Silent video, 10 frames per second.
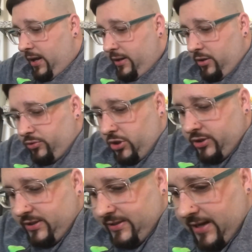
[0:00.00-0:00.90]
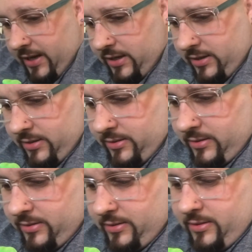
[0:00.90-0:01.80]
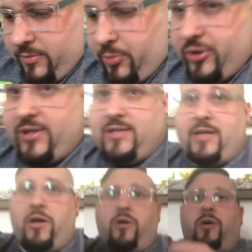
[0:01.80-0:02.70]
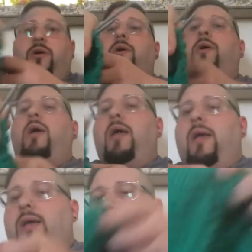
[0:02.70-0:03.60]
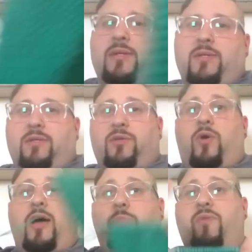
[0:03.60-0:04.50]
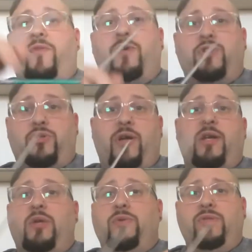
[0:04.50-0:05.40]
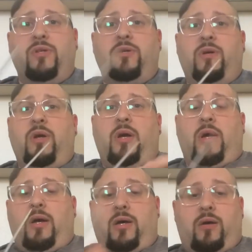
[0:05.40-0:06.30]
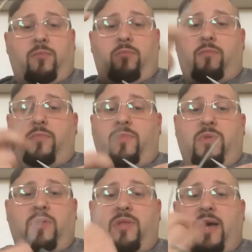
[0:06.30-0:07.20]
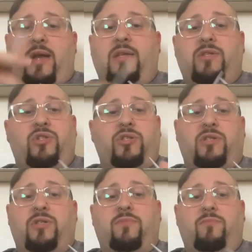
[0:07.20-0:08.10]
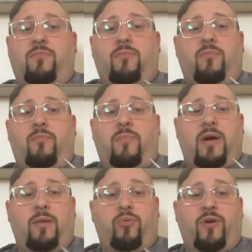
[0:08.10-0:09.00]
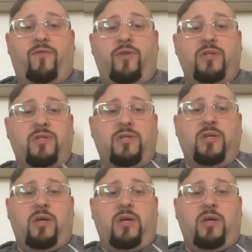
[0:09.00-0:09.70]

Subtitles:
Hold on just a second. Let me put this down. Yes, so I prefer straight needles. Um, that is just my preference.